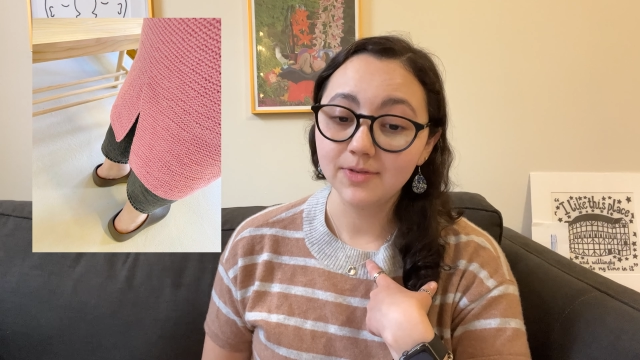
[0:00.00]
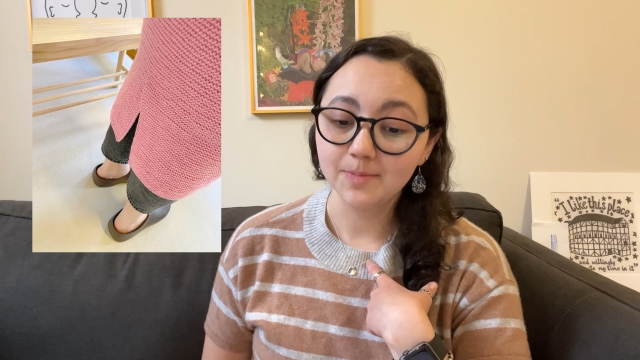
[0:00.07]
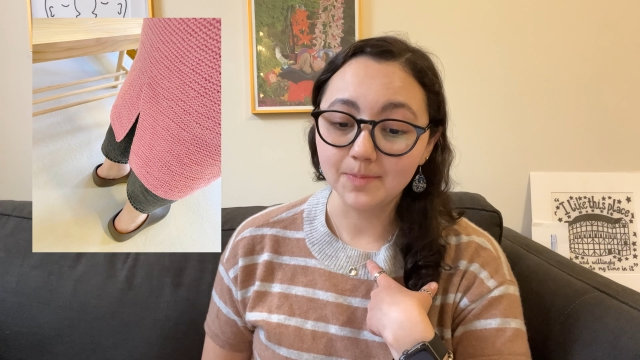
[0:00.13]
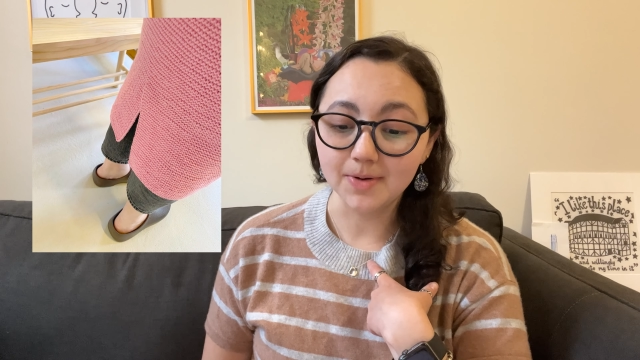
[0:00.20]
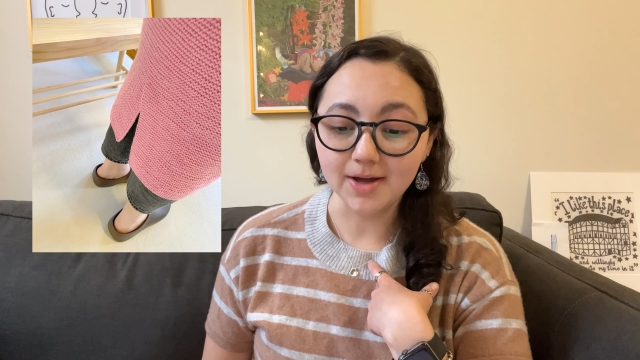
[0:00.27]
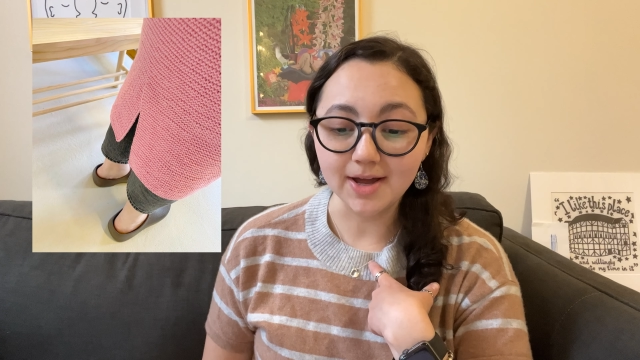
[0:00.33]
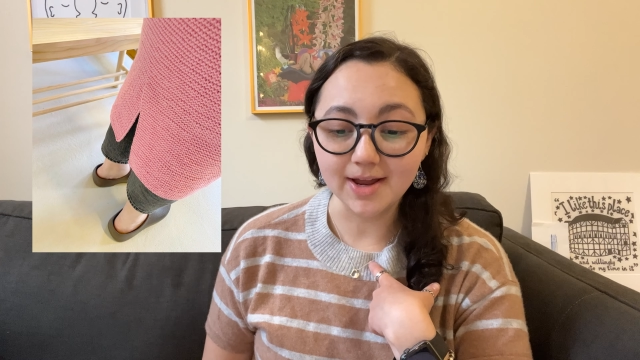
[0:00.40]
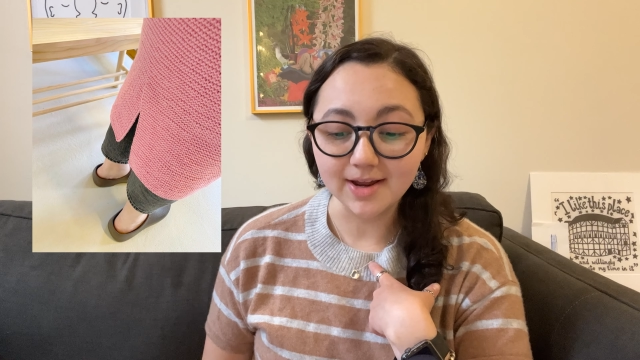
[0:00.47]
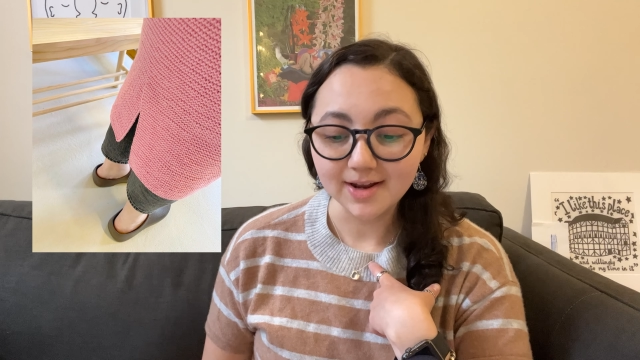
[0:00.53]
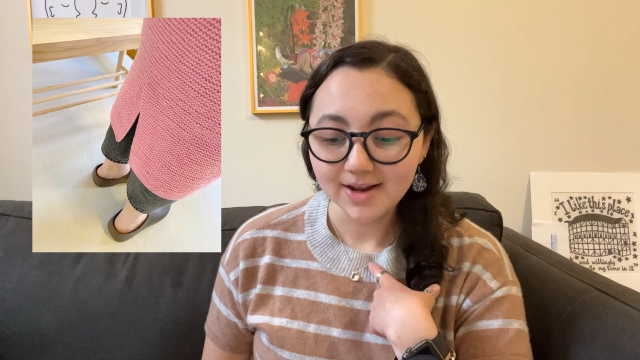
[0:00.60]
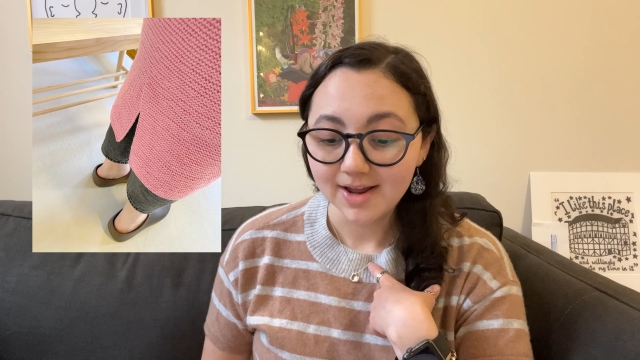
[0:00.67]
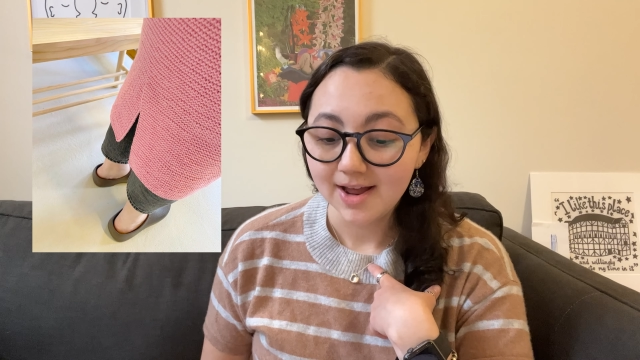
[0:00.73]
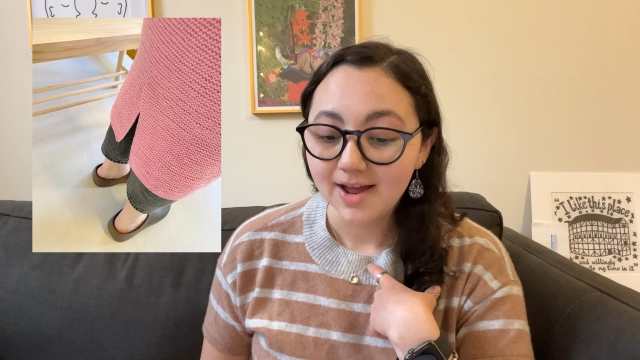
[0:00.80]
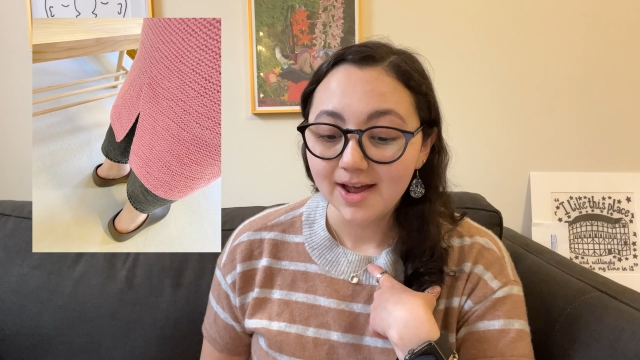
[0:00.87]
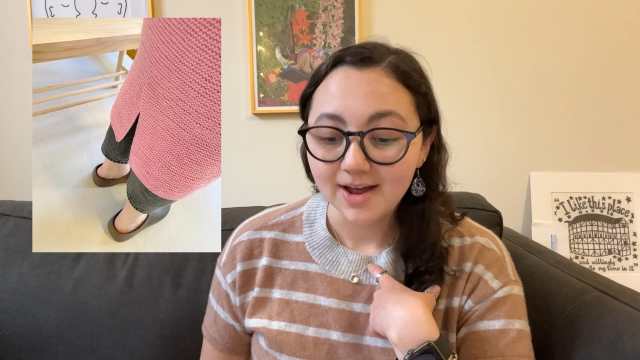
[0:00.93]
but
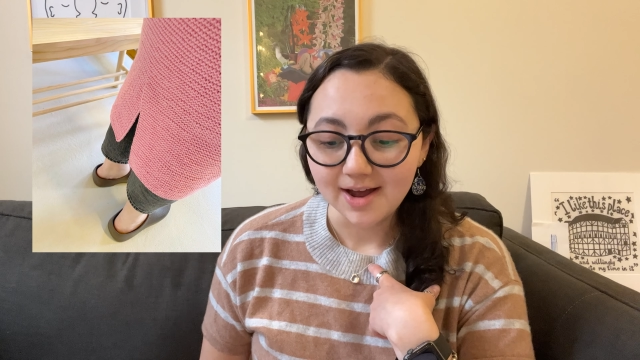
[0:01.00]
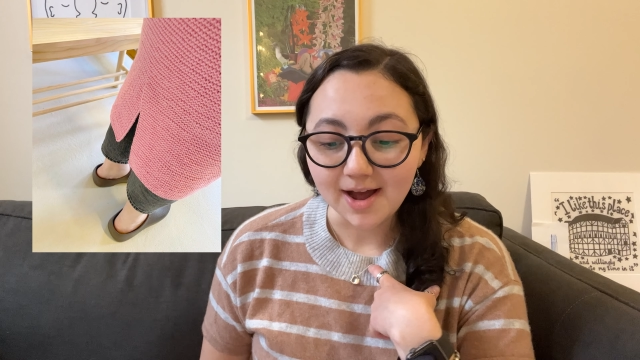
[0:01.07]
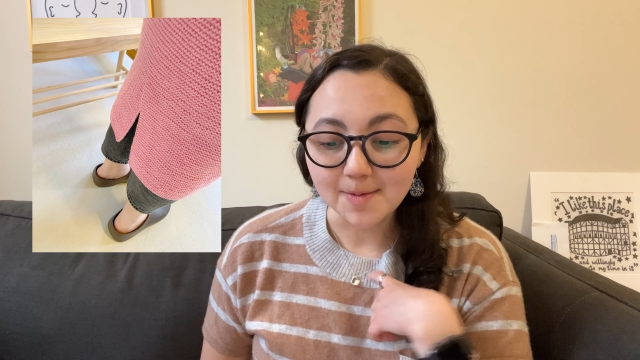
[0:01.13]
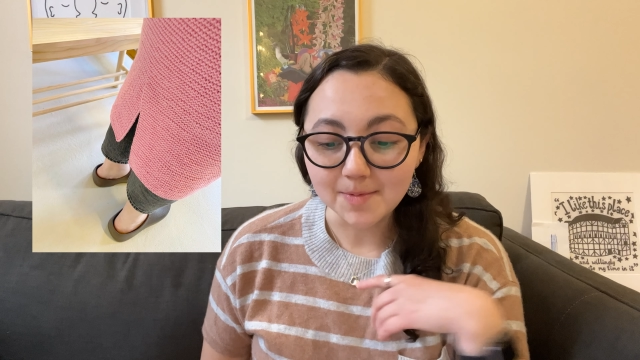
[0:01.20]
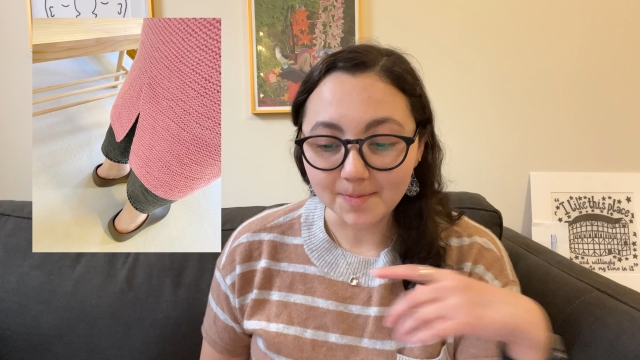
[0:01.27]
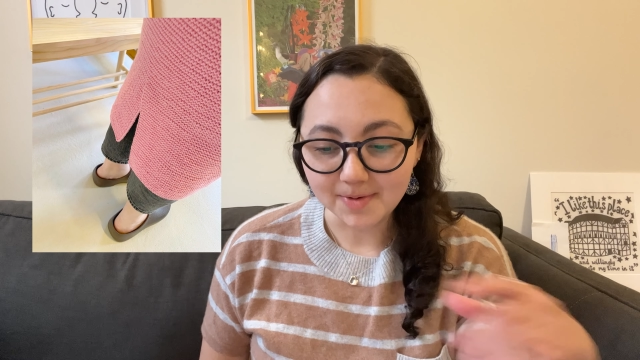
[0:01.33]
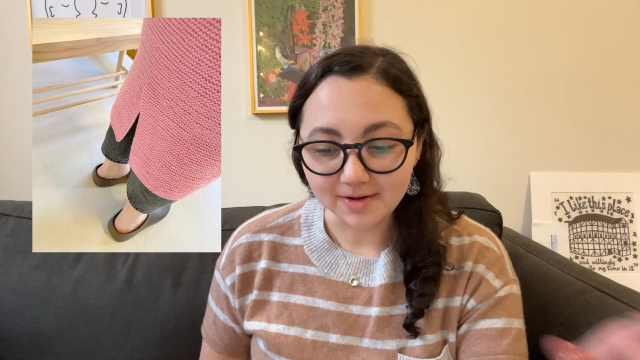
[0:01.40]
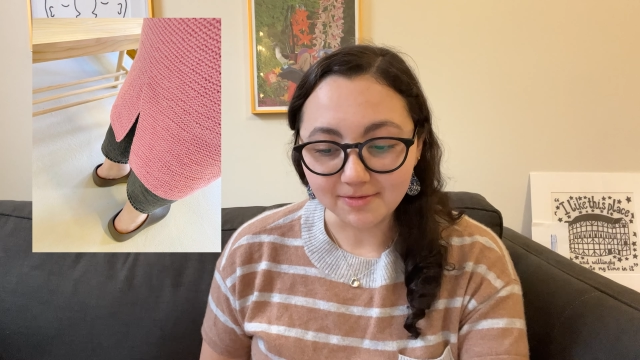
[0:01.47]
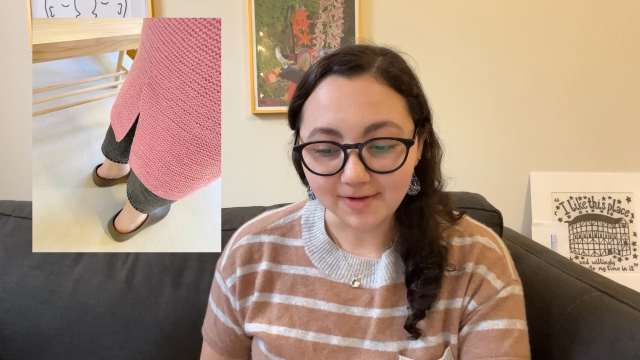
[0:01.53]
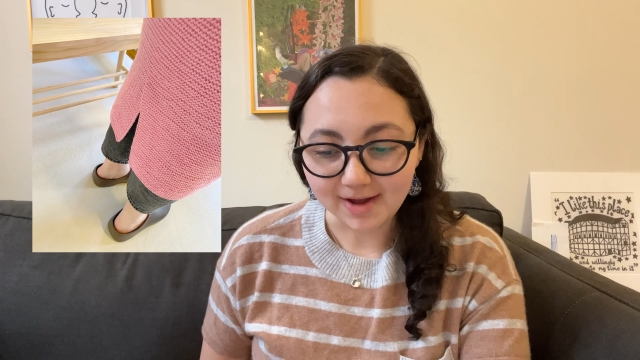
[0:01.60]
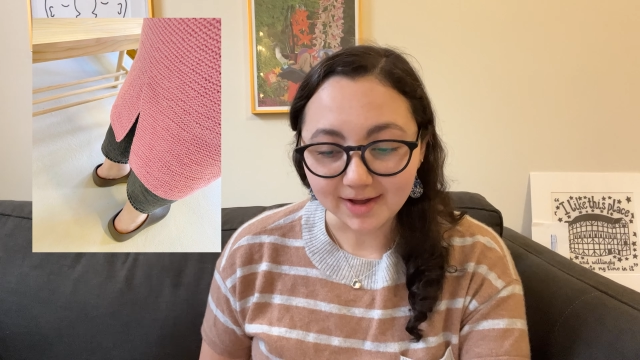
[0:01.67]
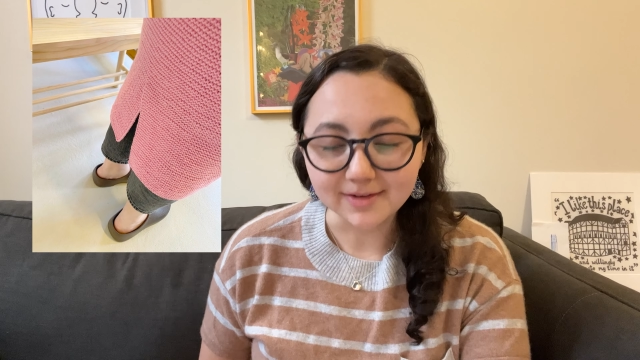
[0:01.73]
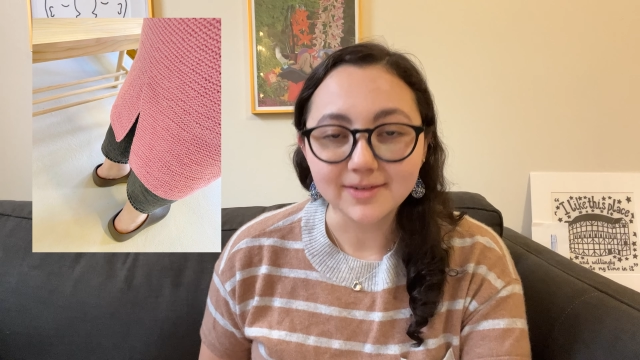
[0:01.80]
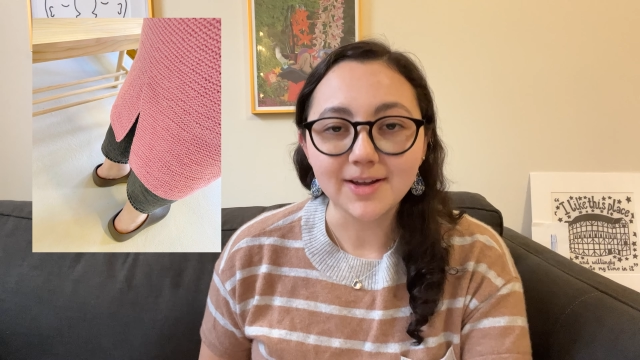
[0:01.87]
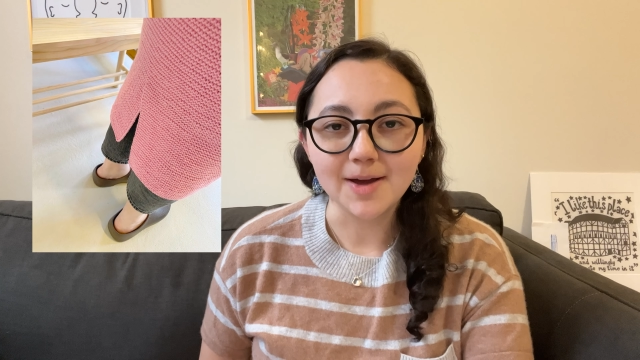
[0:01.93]
I'm a big fan.